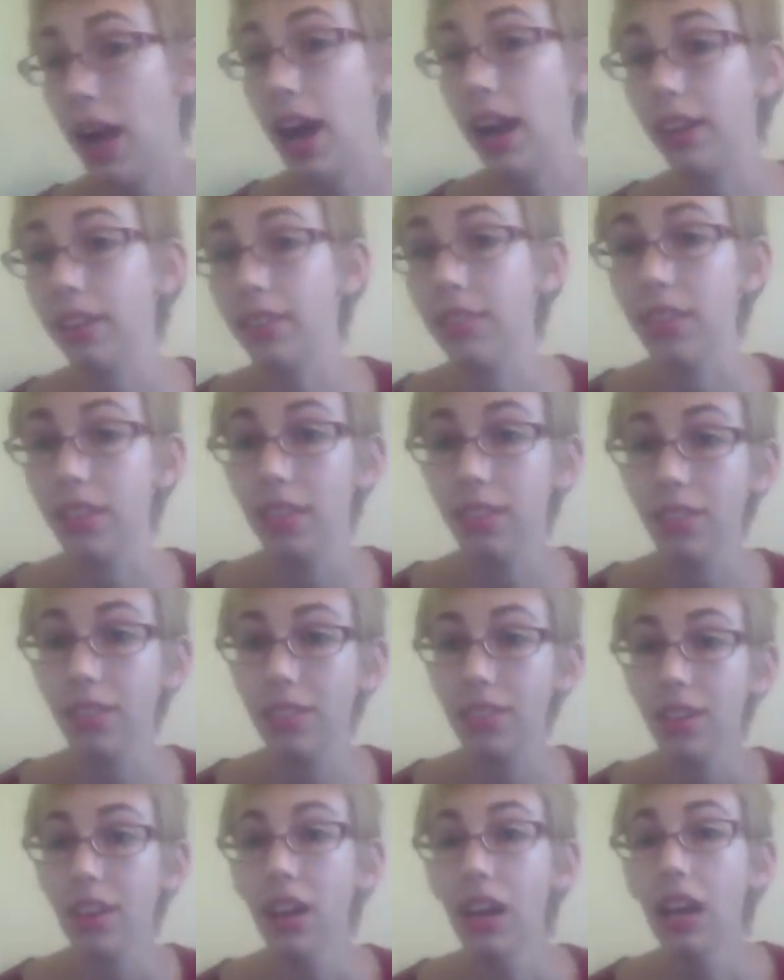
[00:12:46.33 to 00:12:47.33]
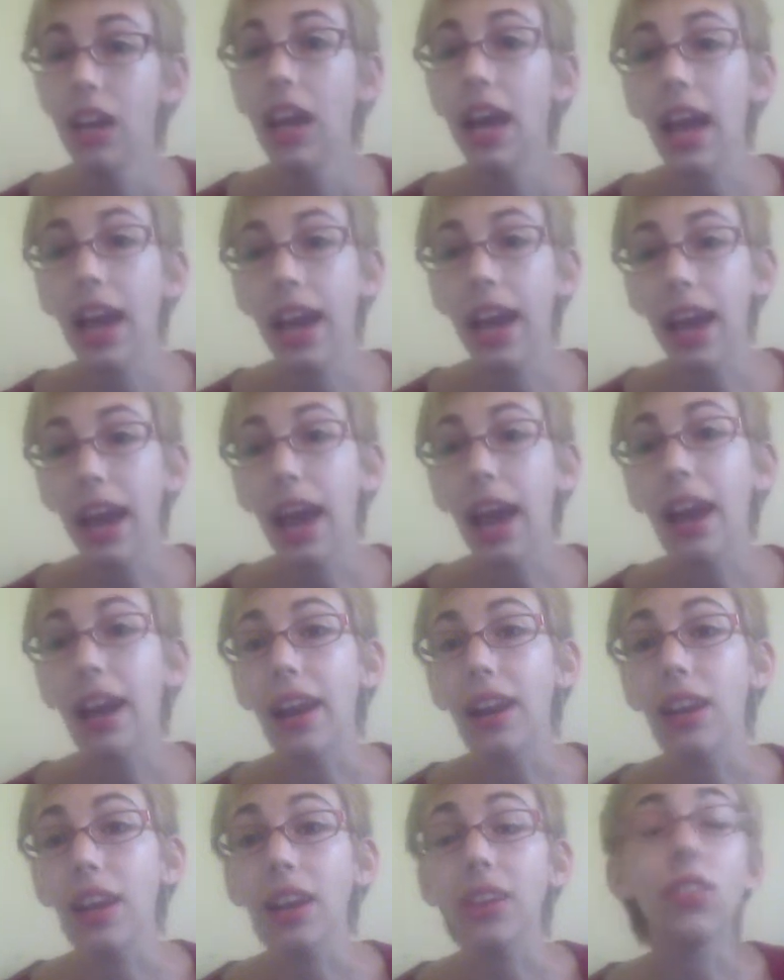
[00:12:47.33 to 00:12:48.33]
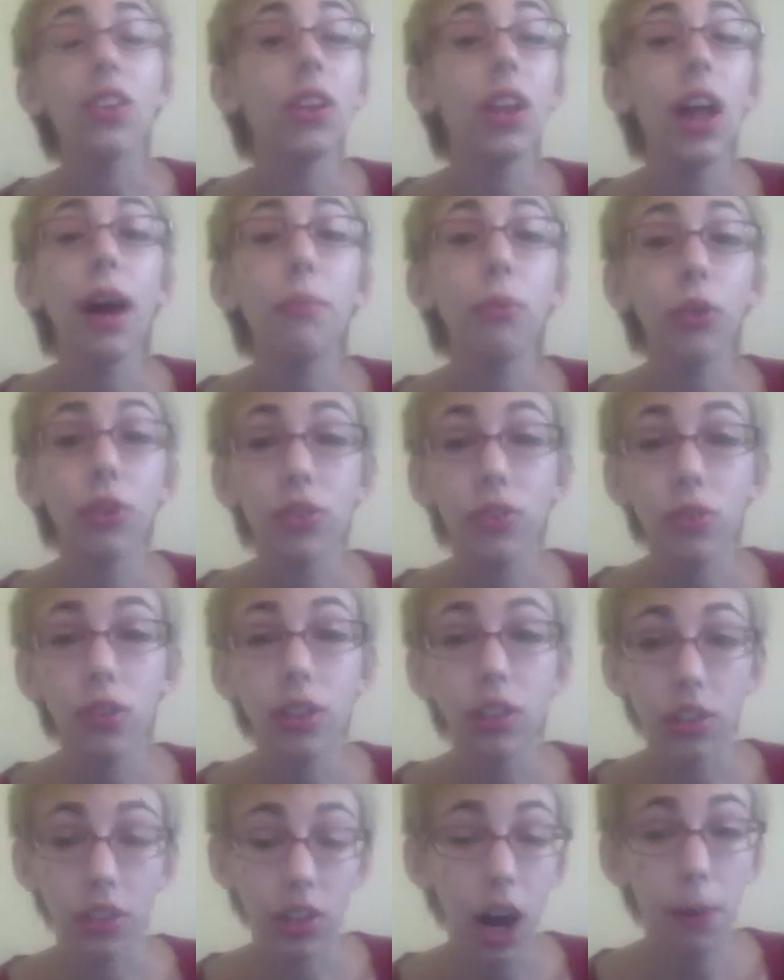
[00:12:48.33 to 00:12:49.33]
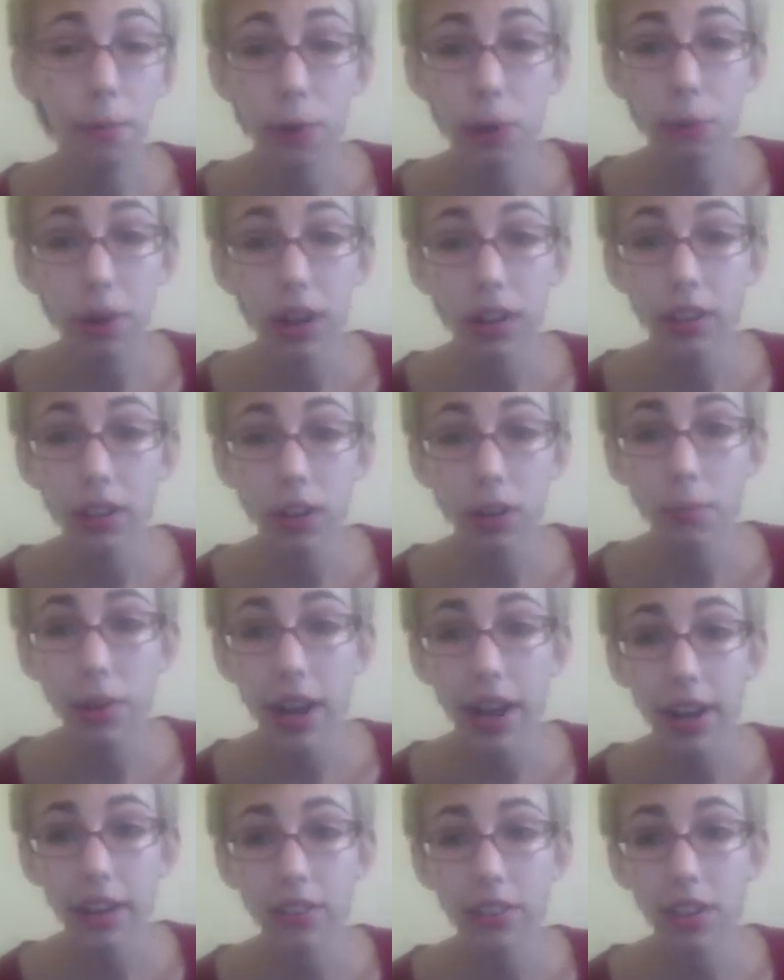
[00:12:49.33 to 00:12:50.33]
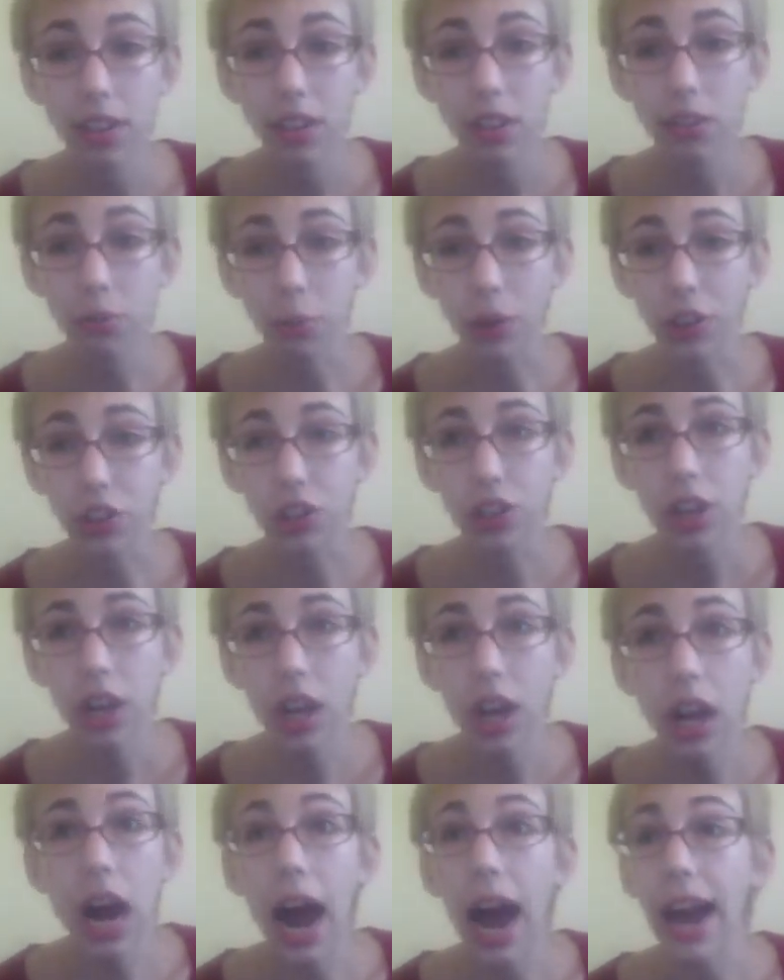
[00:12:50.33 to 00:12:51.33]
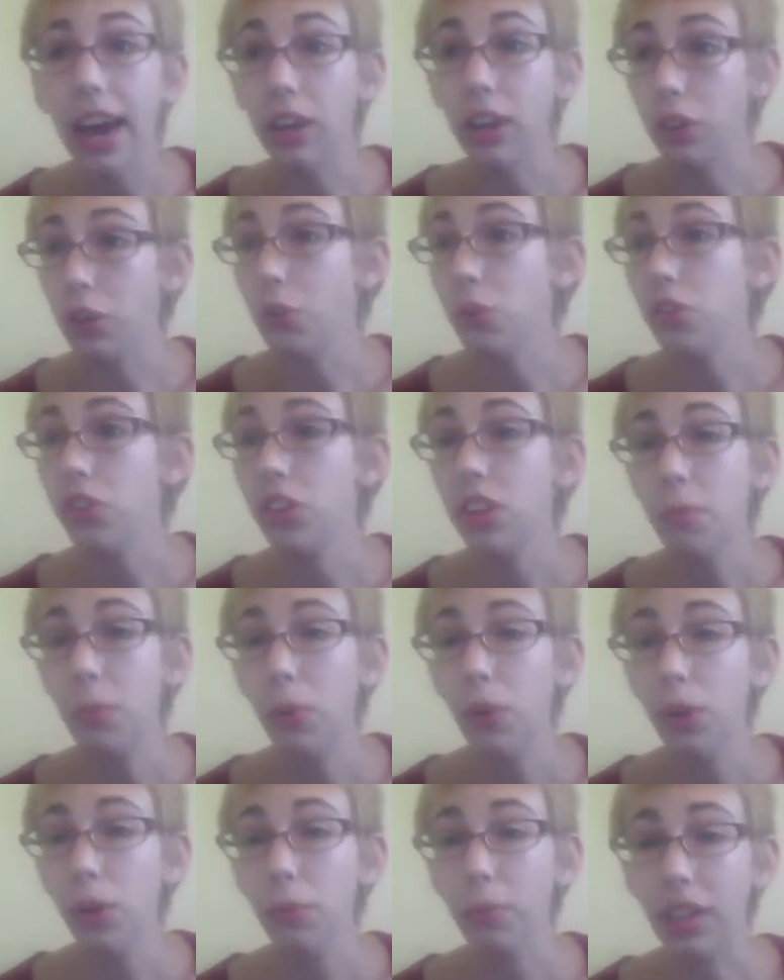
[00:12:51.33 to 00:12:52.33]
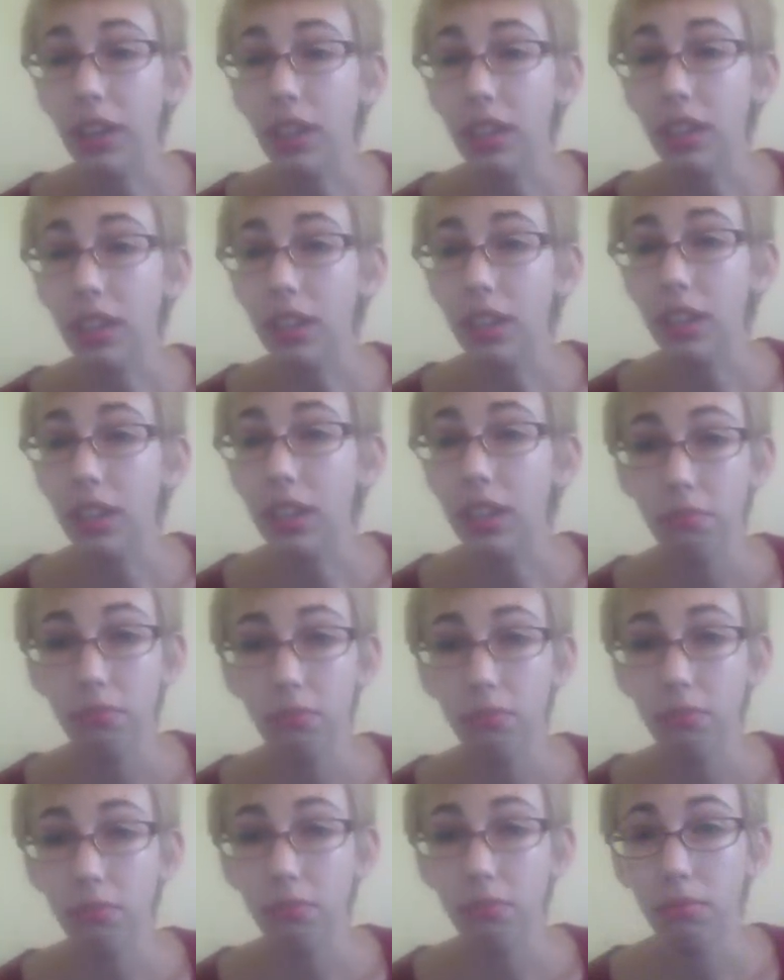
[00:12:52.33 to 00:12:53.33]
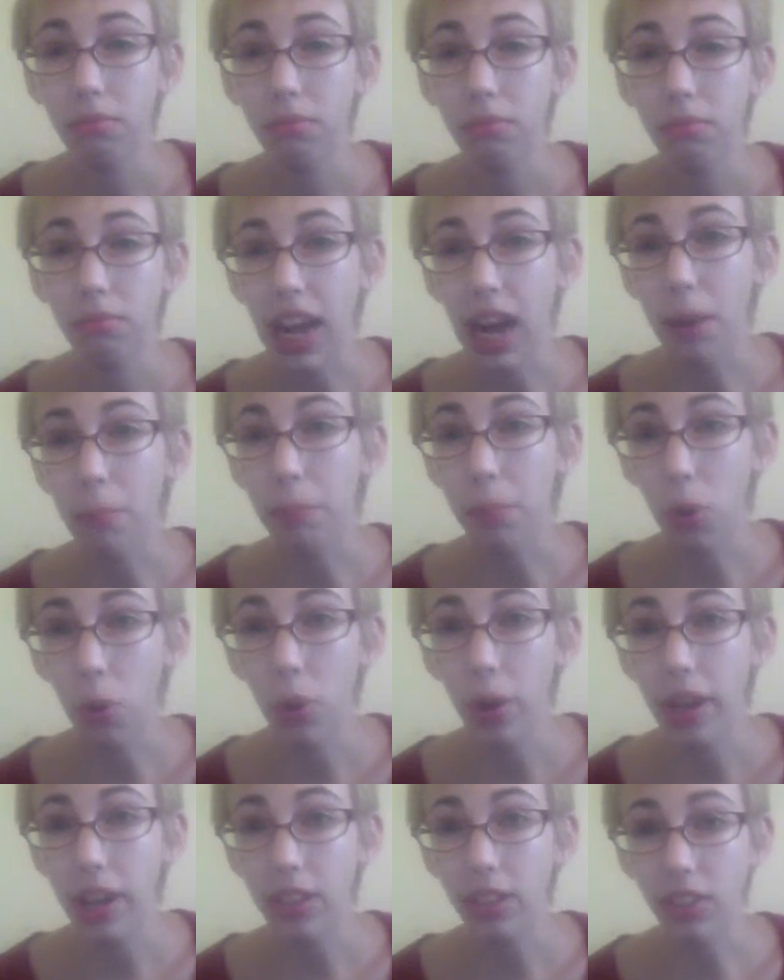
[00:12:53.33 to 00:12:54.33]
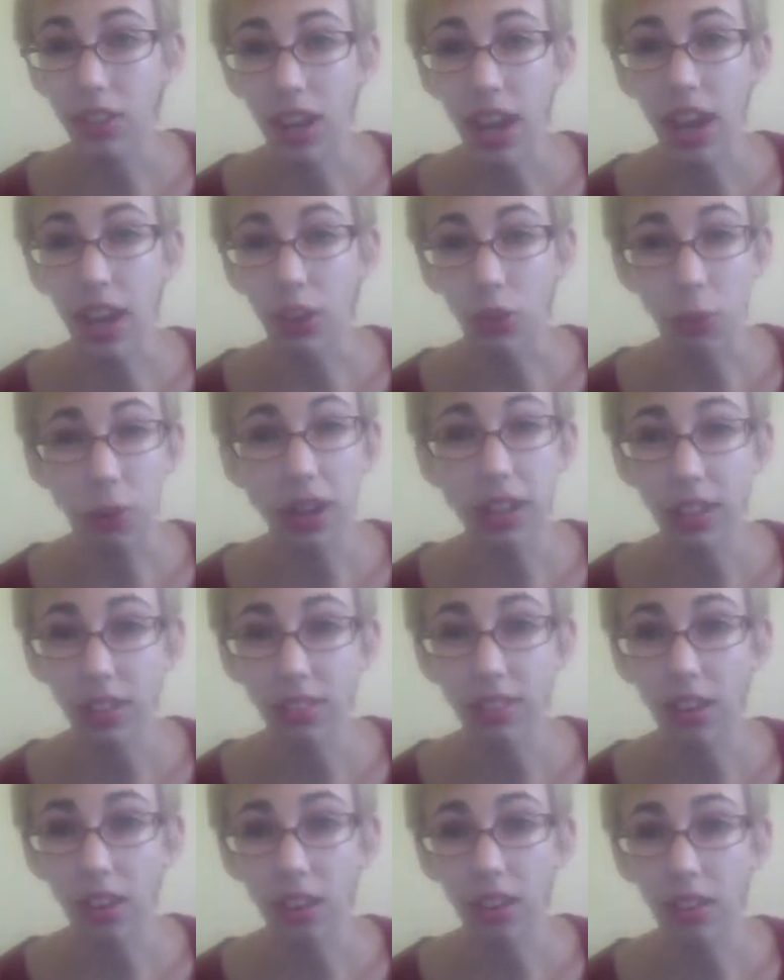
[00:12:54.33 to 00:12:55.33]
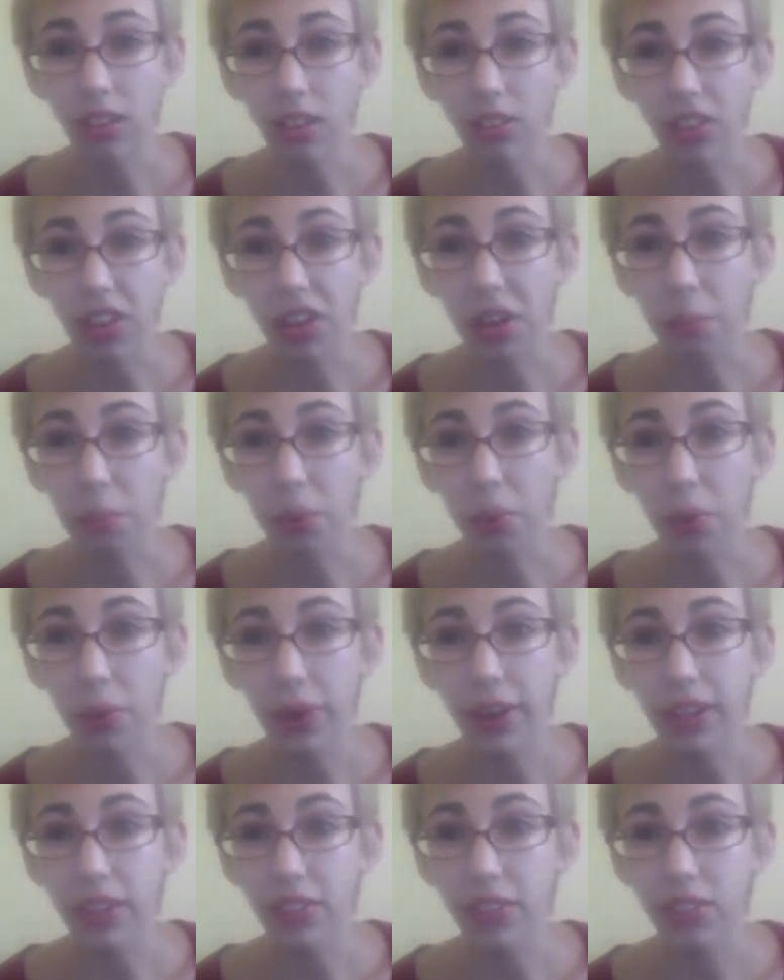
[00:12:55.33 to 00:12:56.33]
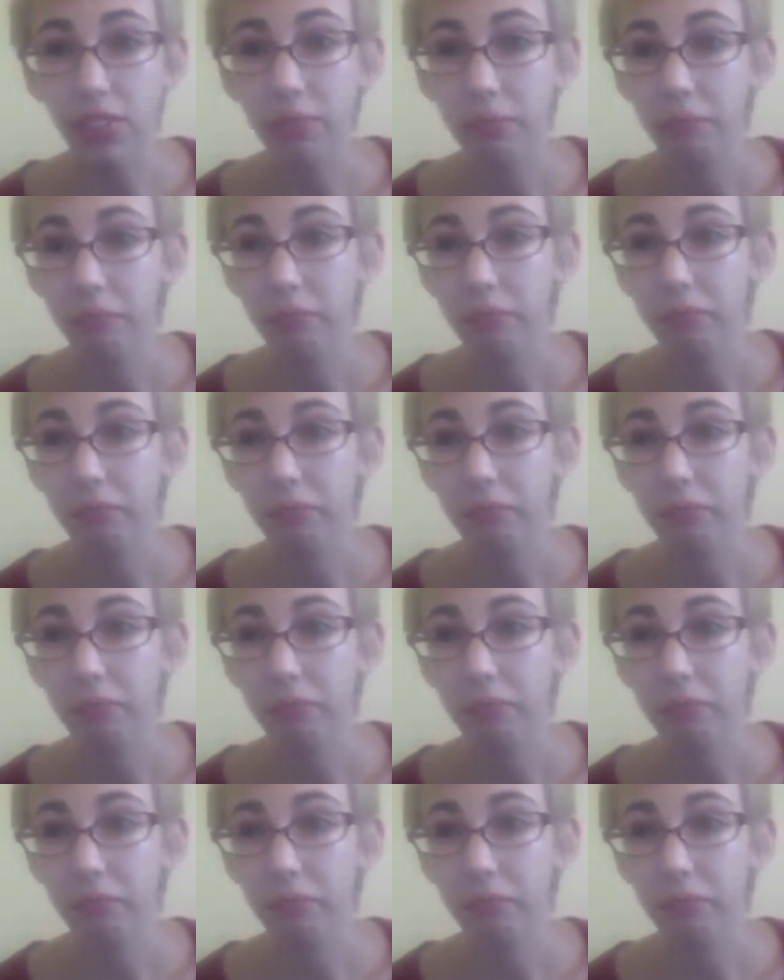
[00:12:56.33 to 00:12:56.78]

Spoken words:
boxes, and it's a lot more suited to Tupperware litter boxes, which I don't use anymore because I got boys as well as girls, and the boys